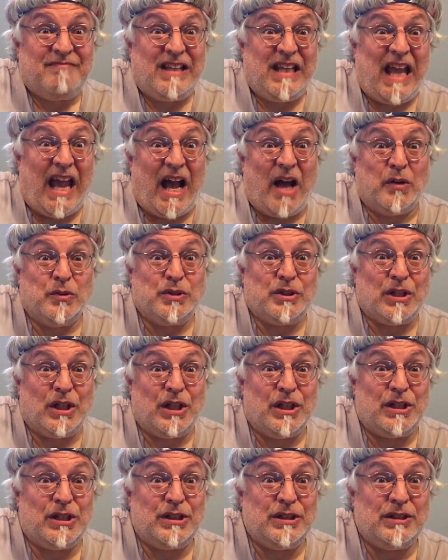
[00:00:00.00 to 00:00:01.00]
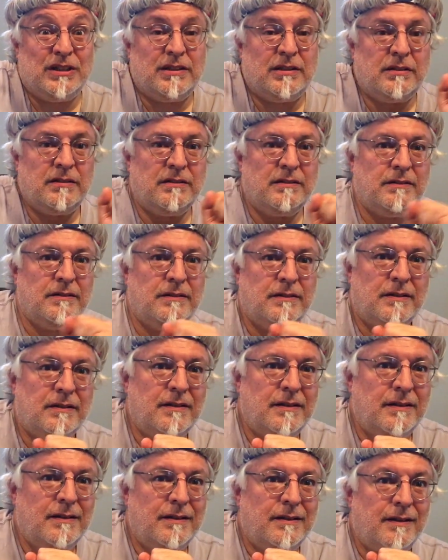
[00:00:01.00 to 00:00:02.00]
counselors,
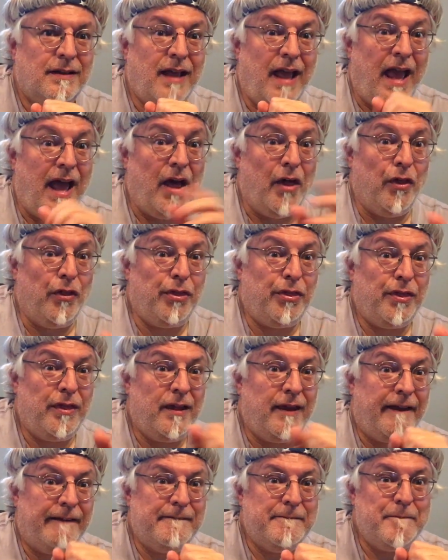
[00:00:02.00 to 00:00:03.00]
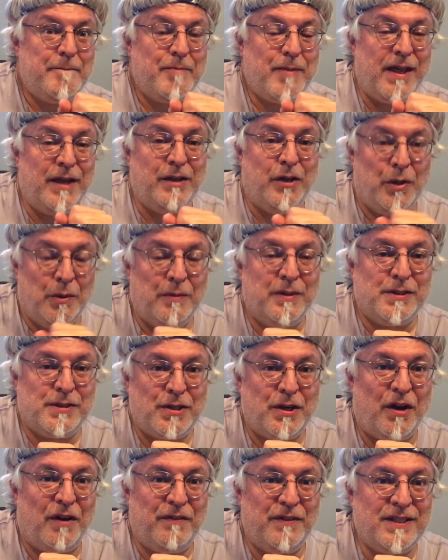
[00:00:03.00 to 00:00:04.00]
health and human
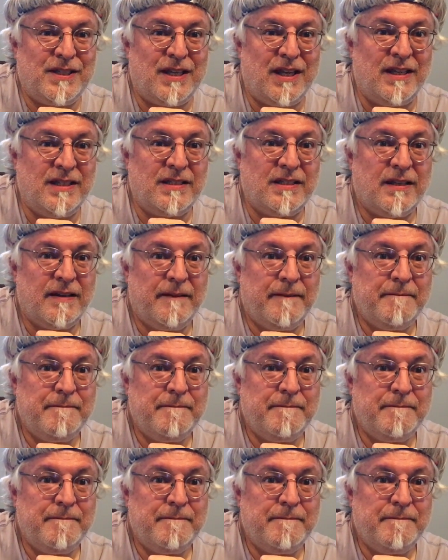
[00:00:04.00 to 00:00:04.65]
services,